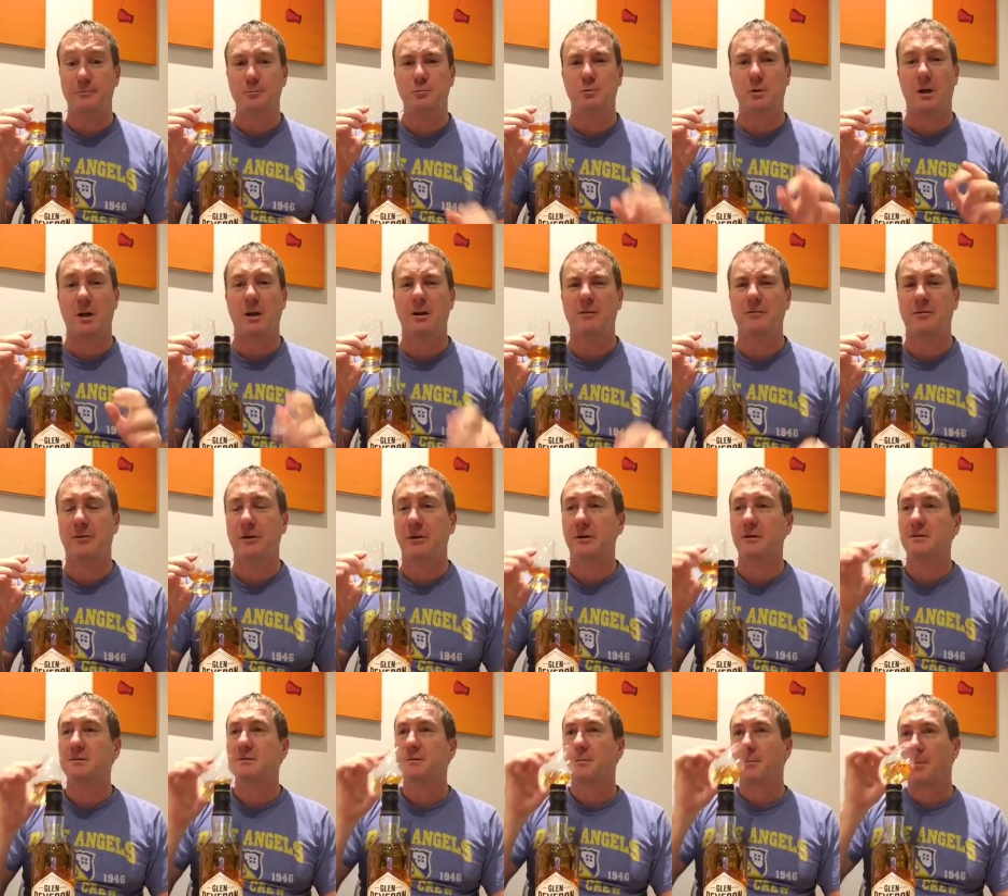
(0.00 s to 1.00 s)
Oh, I like
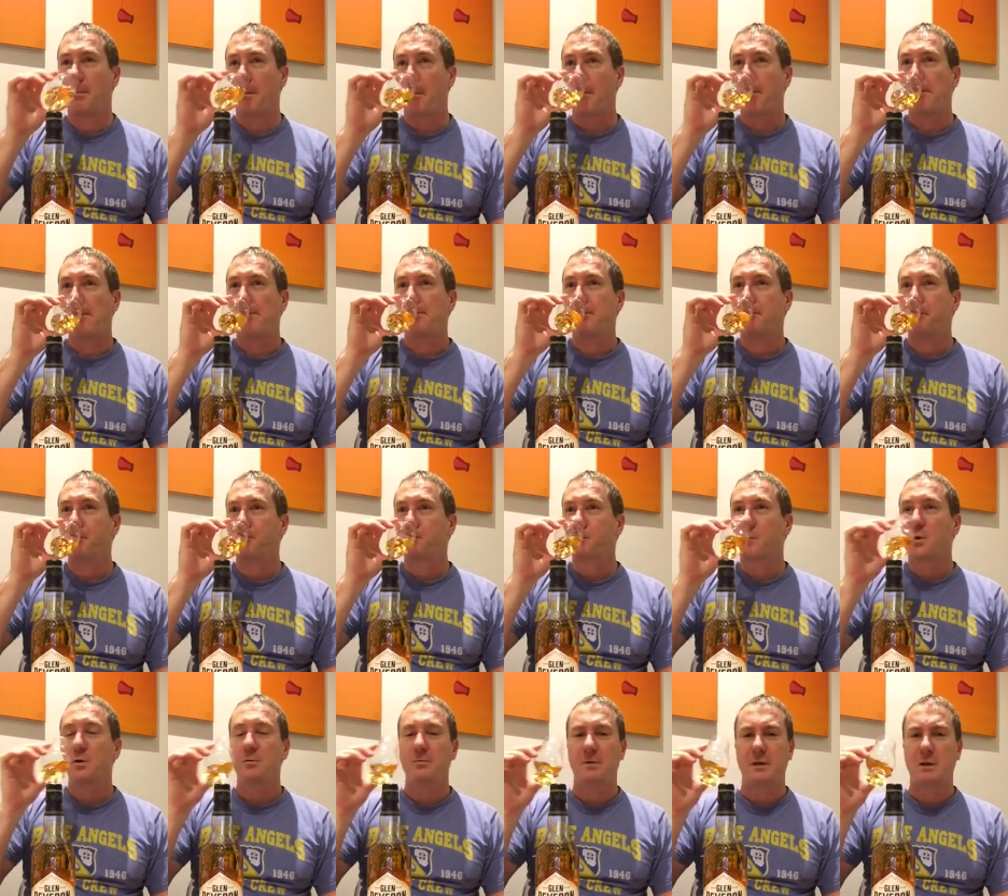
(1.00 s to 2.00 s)
friands.
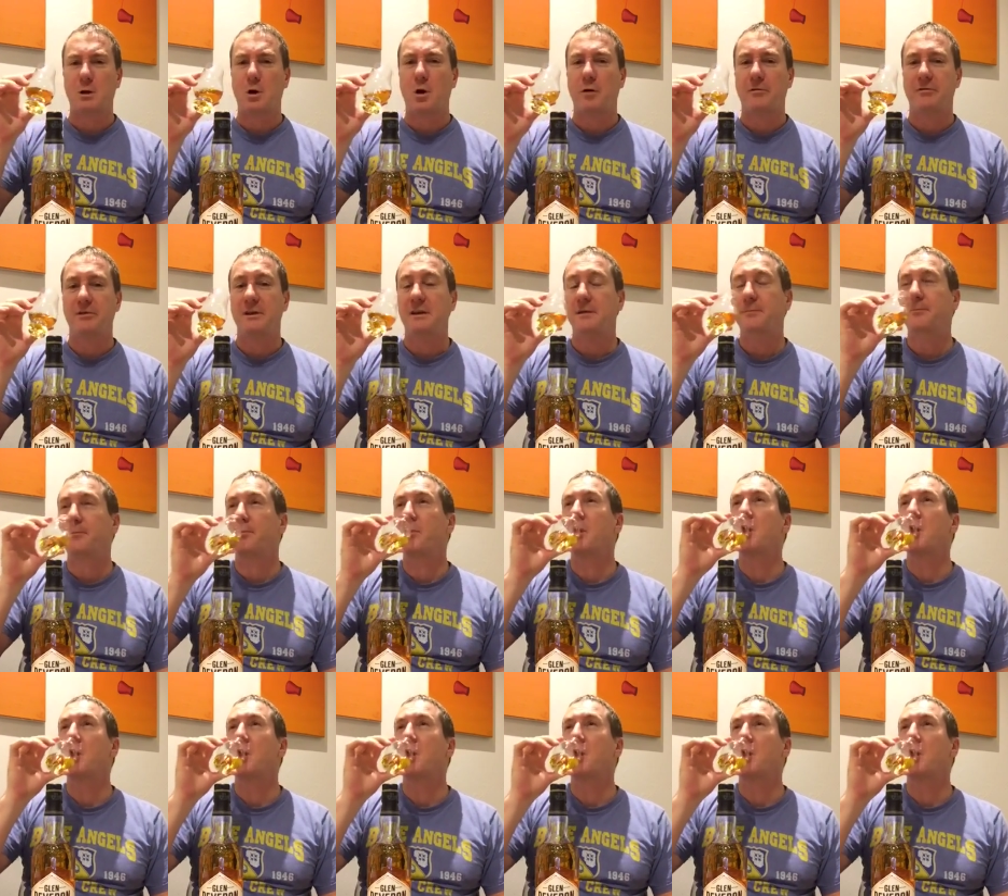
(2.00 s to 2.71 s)
Good with coffee.